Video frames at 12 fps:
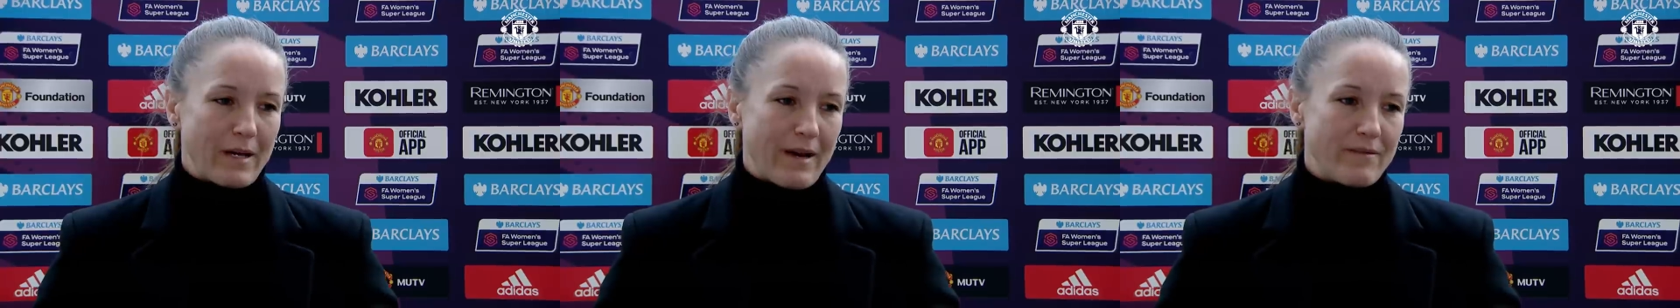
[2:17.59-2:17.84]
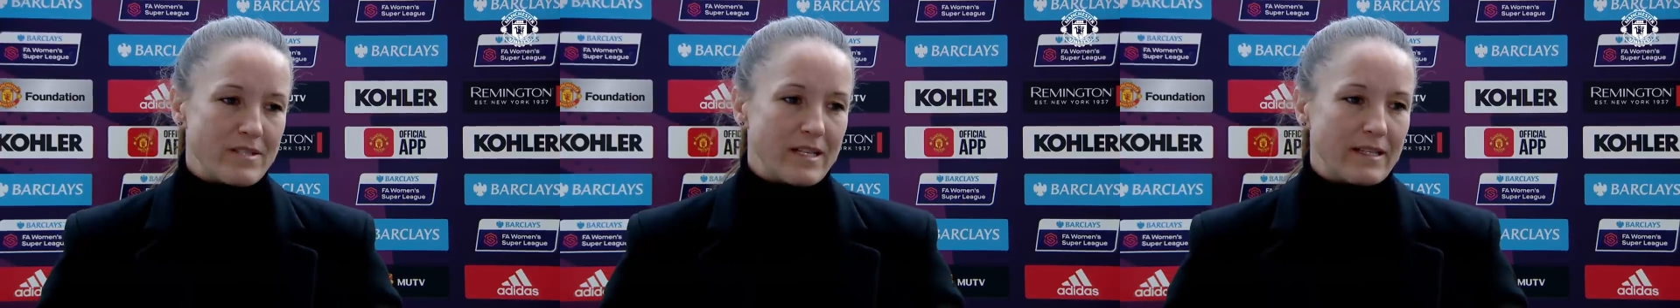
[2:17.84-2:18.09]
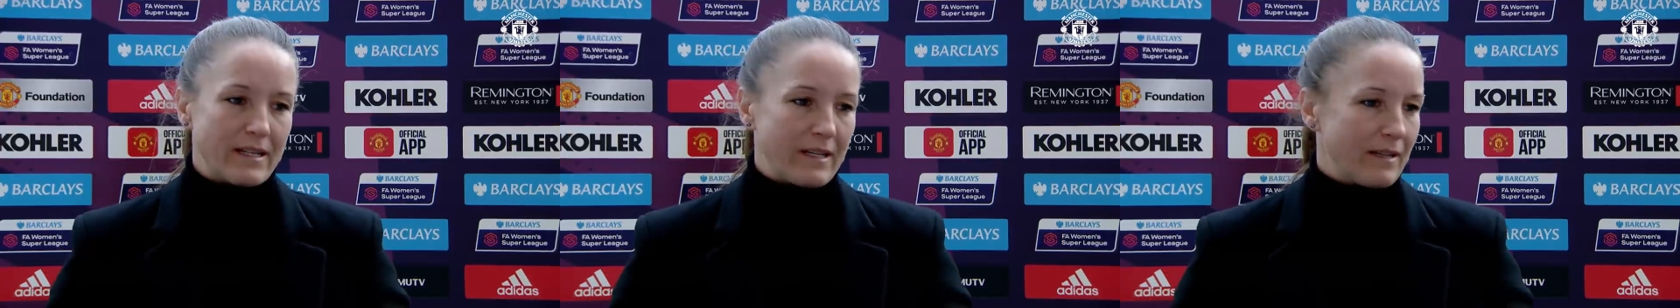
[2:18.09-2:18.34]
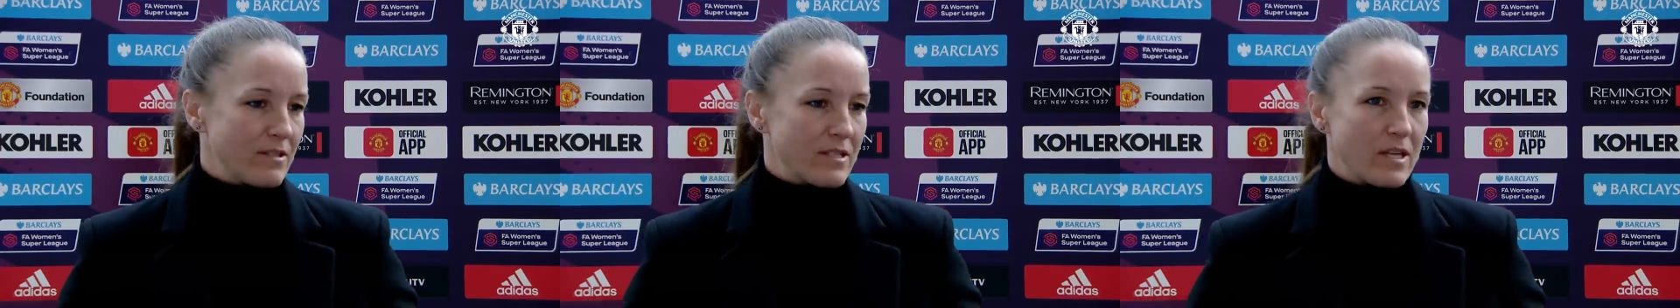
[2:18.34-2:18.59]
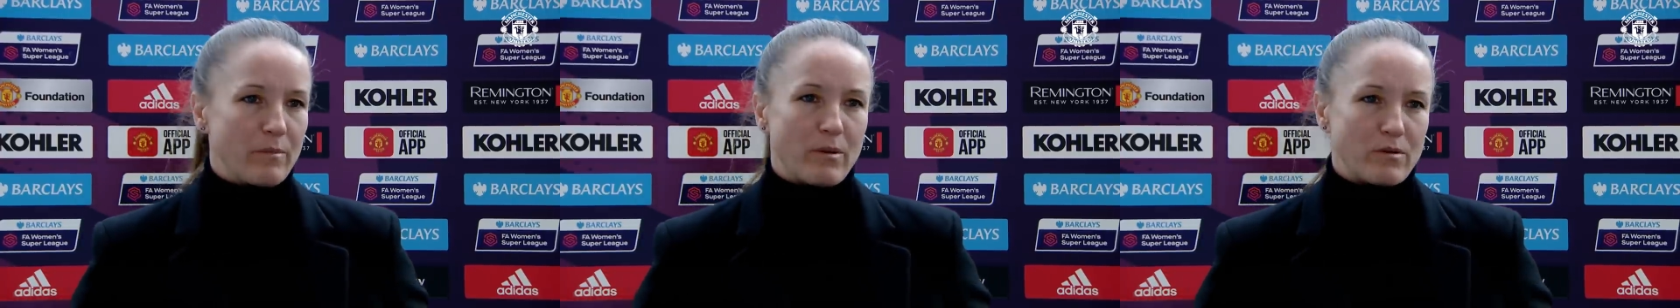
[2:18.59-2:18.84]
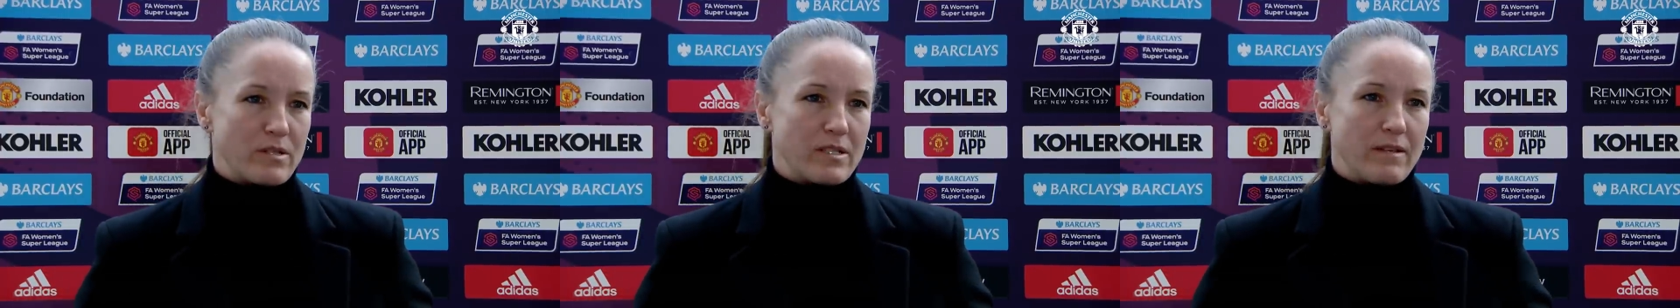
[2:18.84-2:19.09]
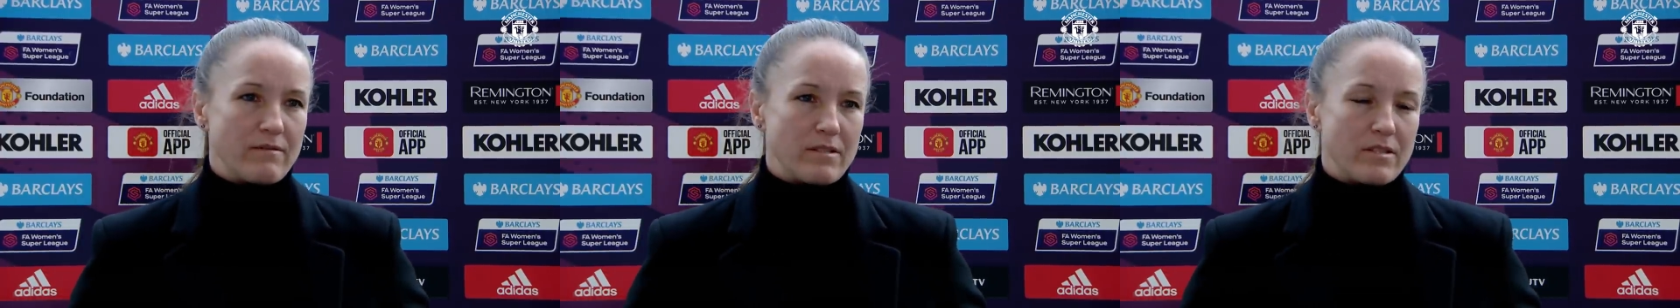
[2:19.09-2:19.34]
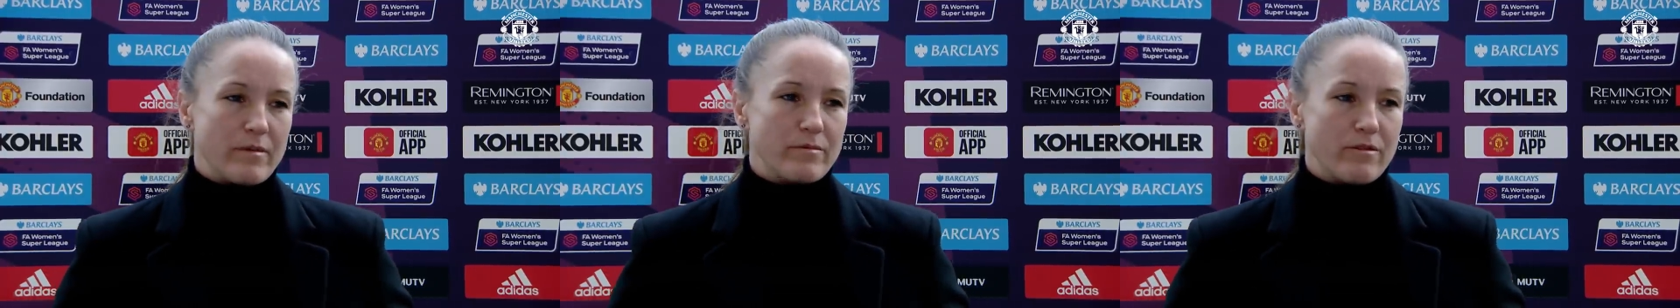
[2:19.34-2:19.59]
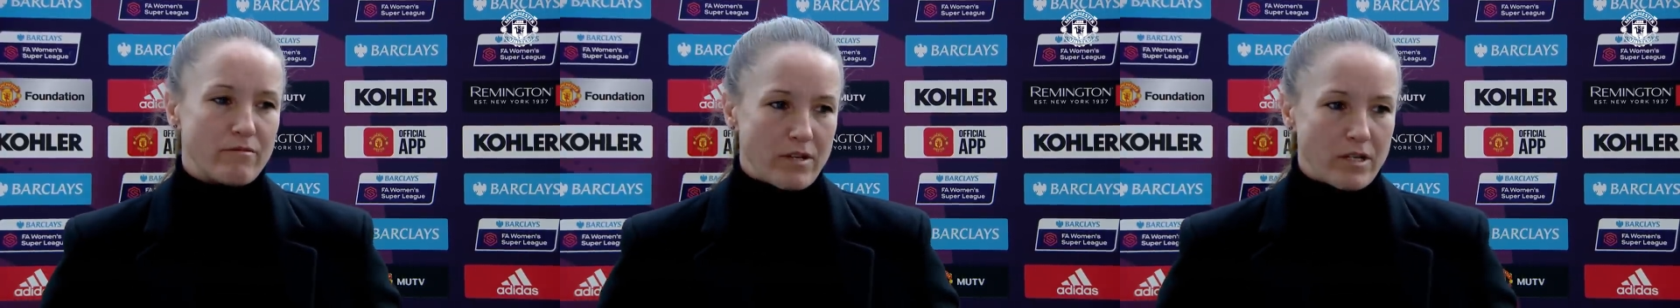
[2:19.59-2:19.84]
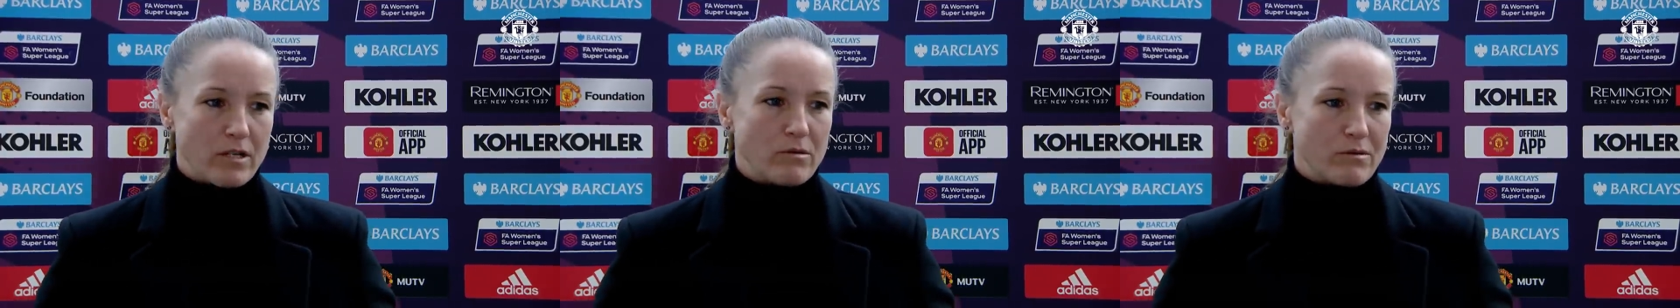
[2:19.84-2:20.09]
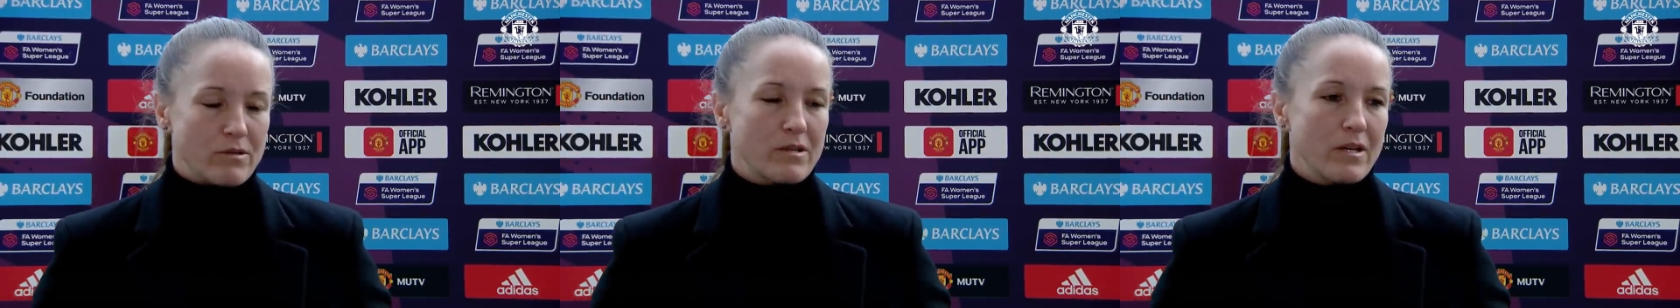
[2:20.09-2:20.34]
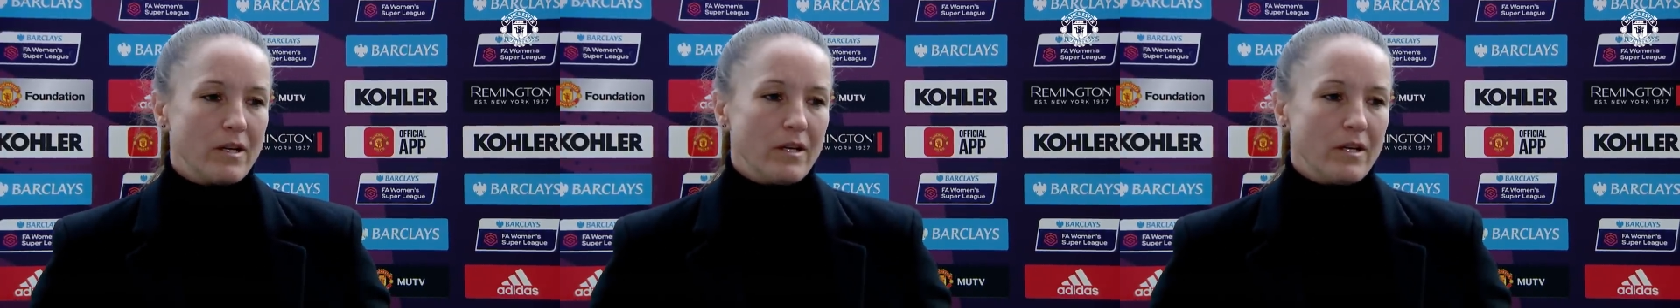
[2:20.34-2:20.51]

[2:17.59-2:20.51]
But having said that, I have to see the positives in terms of 3 goals,